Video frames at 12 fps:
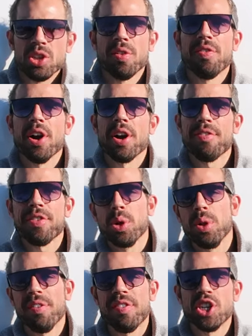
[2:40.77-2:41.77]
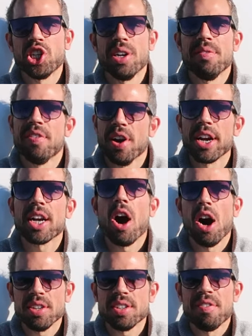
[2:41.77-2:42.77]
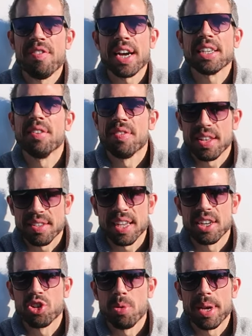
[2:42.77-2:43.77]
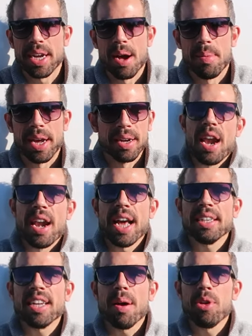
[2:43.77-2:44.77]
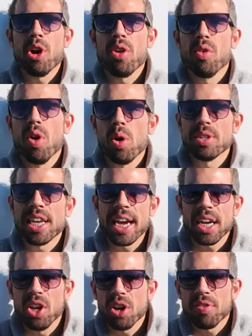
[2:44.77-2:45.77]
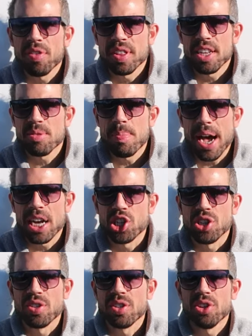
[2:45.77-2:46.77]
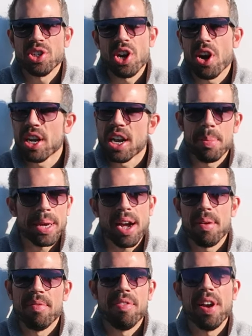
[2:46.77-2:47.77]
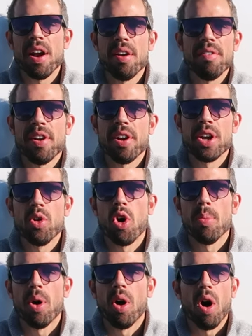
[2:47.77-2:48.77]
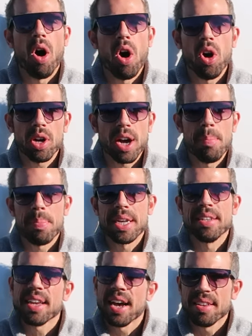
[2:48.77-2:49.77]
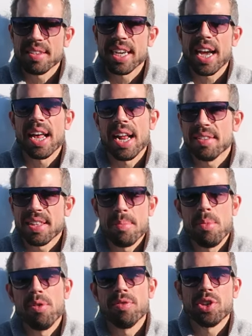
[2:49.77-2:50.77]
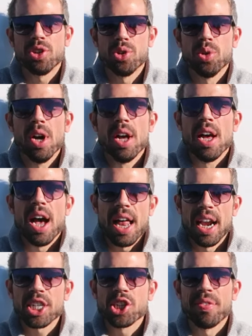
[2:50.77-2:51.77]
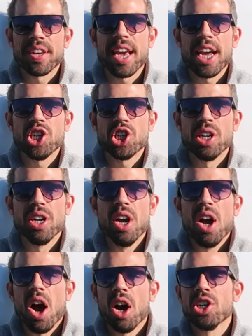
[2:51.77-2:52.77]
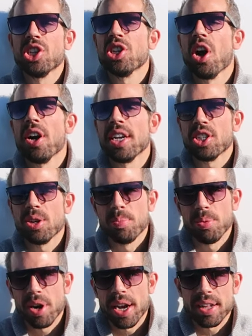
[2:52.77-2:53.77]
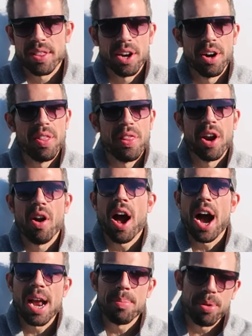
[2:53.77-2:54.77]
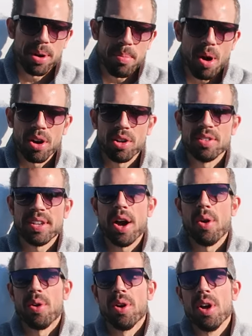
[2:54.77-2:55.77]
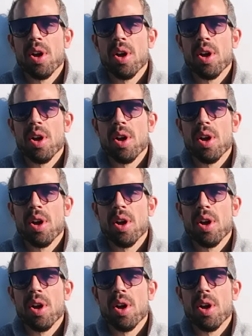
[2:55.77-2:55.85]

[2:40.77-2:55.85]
So very fuel efficient, very cost effective these things are becoming. Next time you're on the road, take a look for these badges. They're starting to become very, very normal. All companies, as they move to electrification, are starting to bring their hybrid models out.